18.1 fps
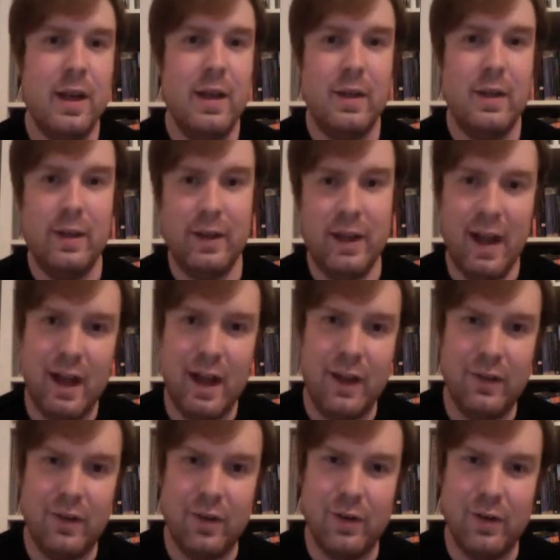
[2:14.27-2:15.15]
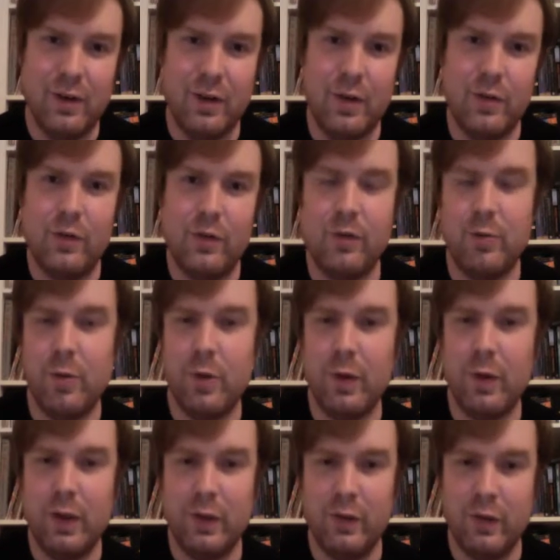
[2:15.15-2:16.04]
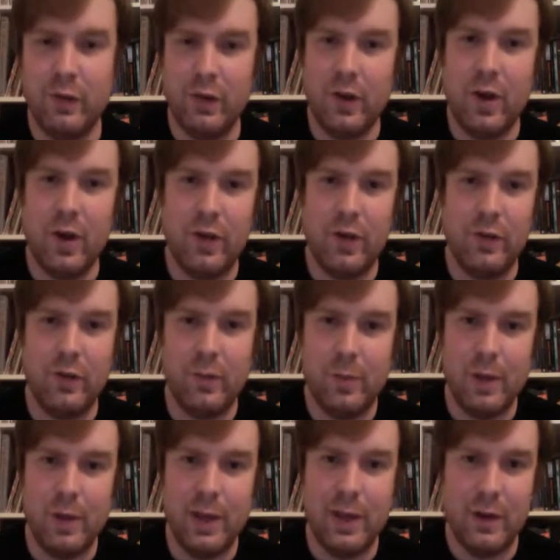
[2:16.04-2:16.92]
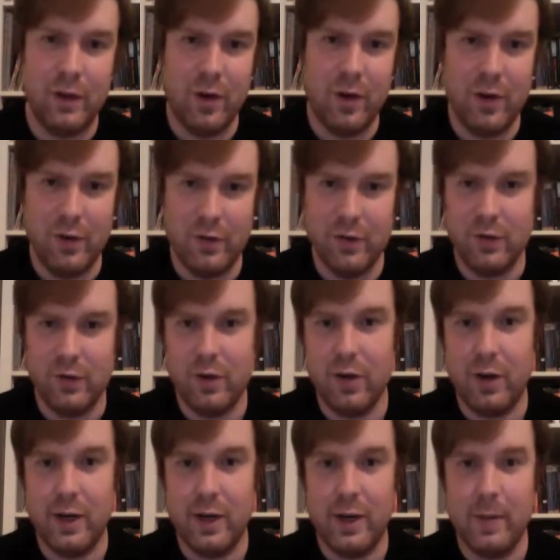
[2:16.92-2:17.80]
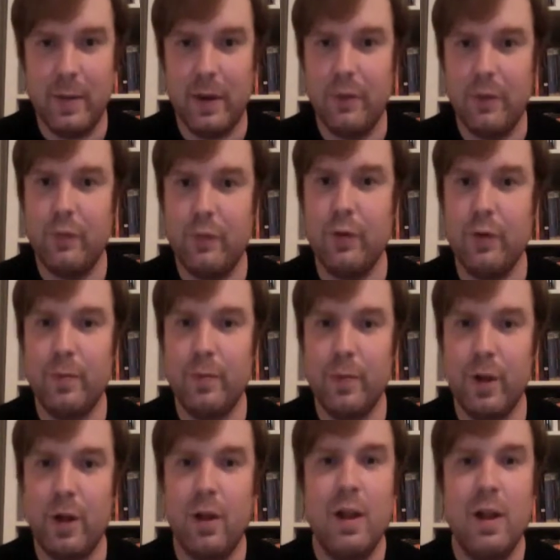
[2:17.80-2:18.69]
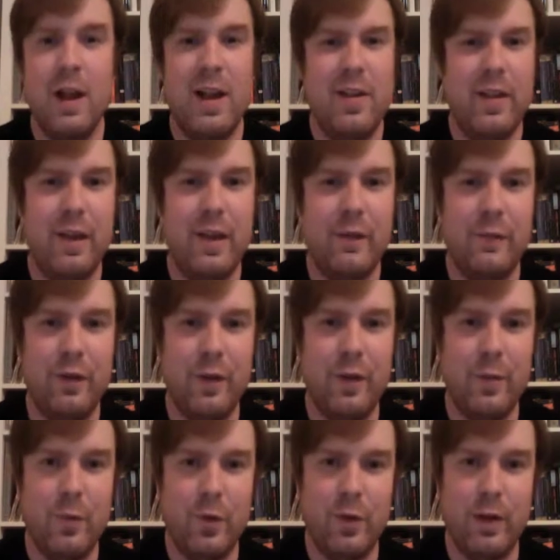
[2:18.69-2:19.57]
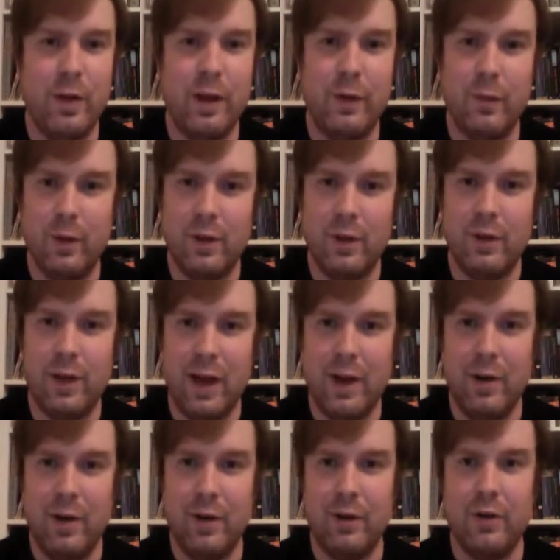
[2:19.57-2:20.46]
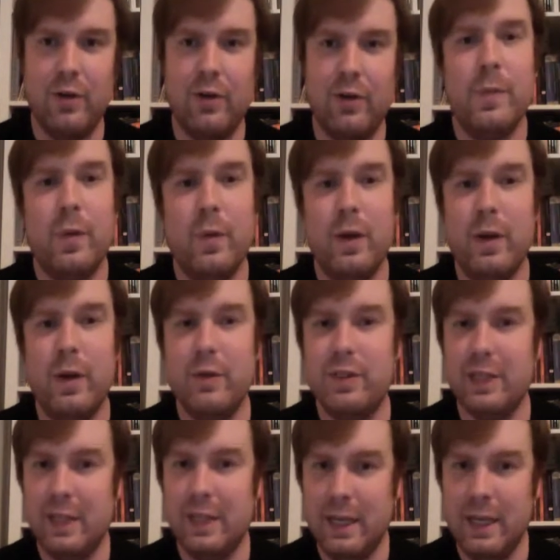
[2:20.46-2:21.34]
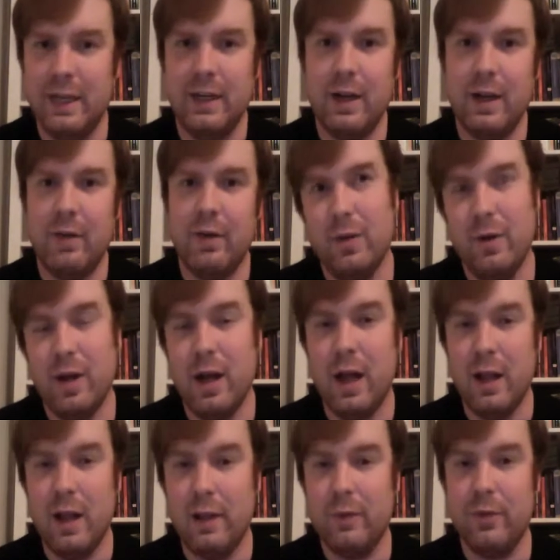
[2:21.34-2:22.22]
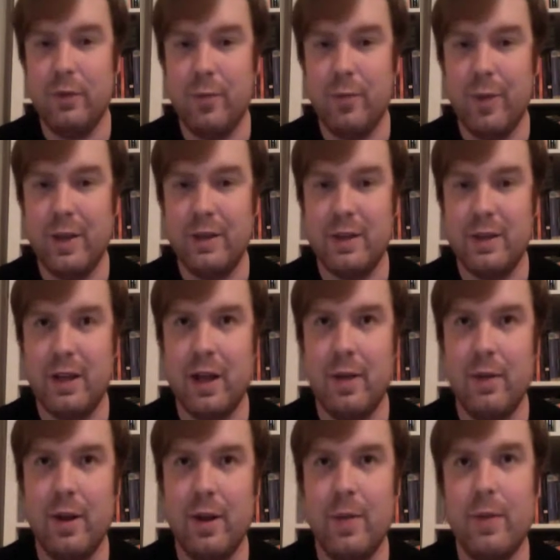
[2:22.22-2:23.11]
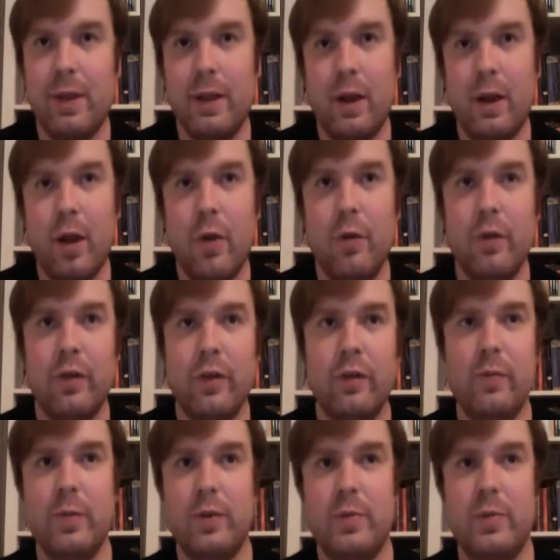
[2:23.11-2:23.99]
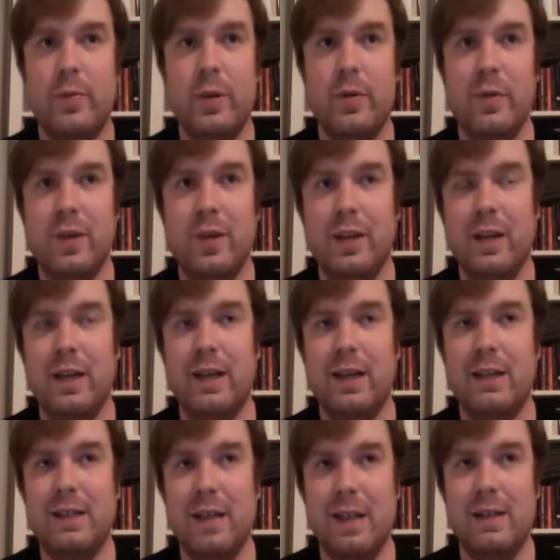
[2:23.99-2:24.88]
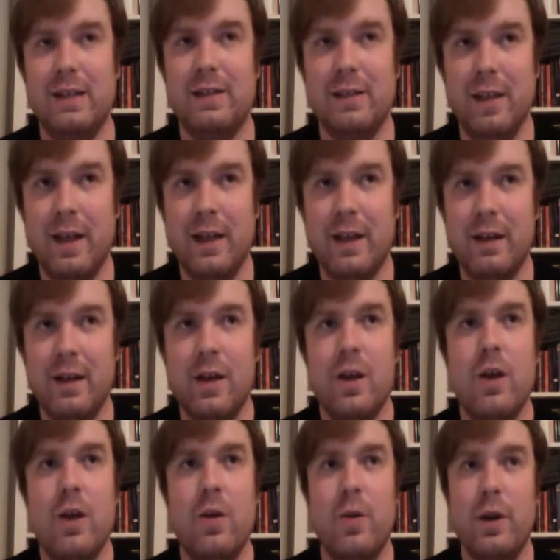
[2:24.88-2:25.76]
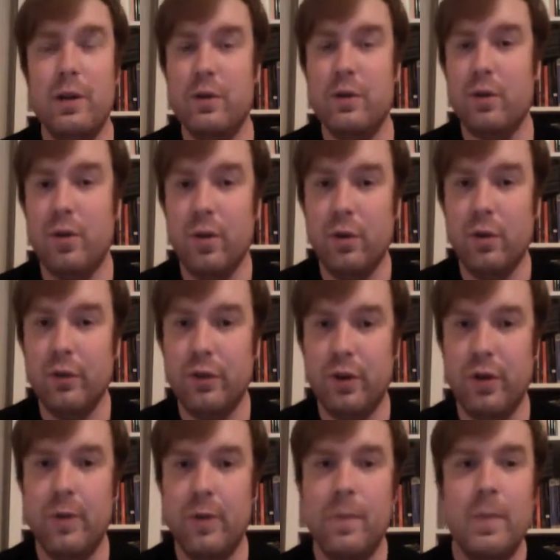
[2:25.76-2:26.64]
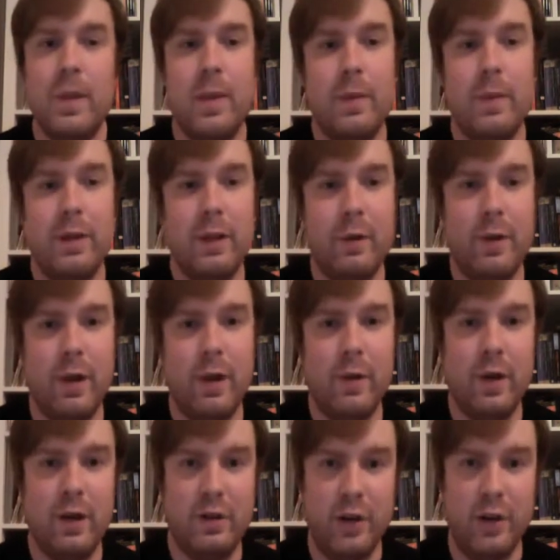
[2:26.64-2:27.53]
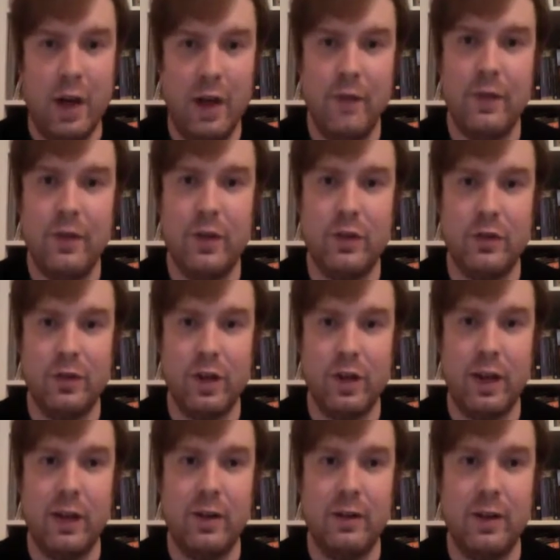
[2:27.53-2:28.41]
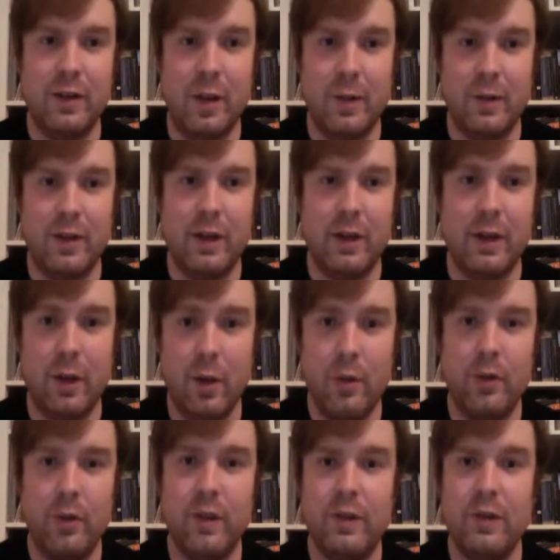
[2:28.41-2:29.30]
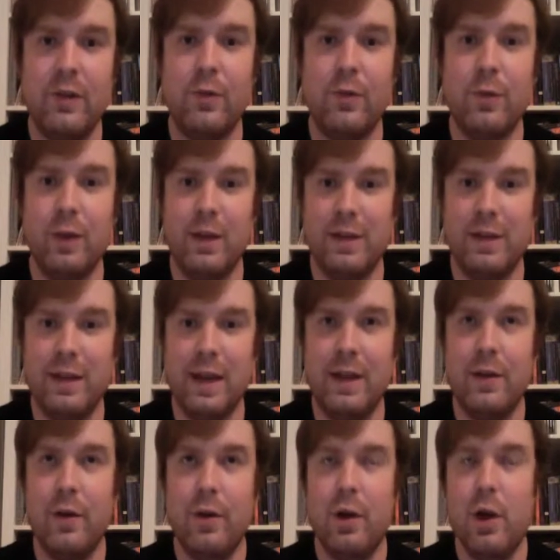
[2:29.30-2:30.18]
the guys aren't, you know, smoking cigars and playing cards and talking about football. They feel more like real characters. When I was a kid and I watched a Hollywood romantic comedy, I'd be like, oh, this must be what like a date's like when you're older. But then when I watched Obvious Child, I was like, oh, this is what a date